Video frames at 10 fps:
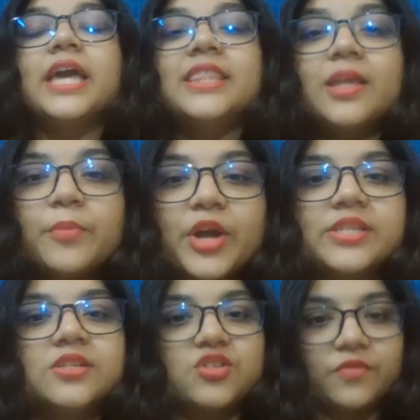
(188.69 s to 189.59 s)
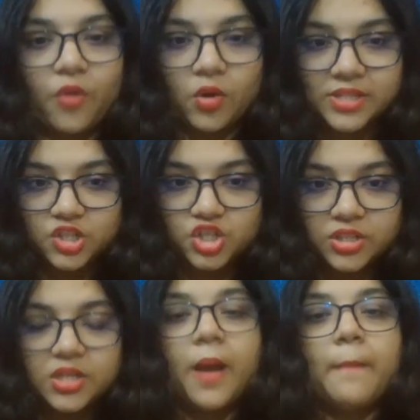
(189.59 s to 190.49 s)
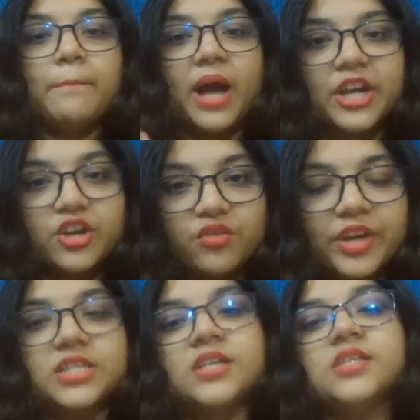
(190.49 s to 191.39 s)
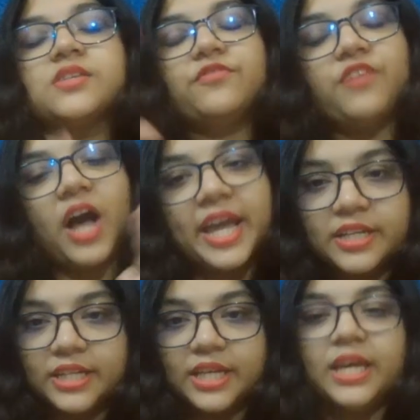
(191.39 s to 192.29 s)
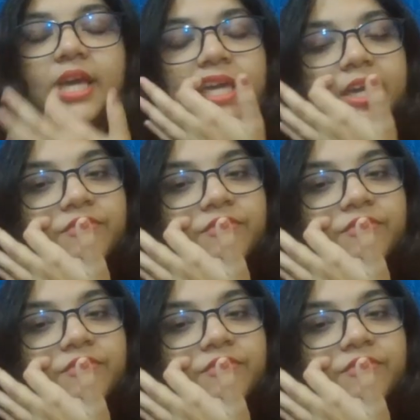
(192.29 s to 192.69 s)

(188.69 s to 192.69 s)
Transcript: in the presence of oxygen, pyruvate is finally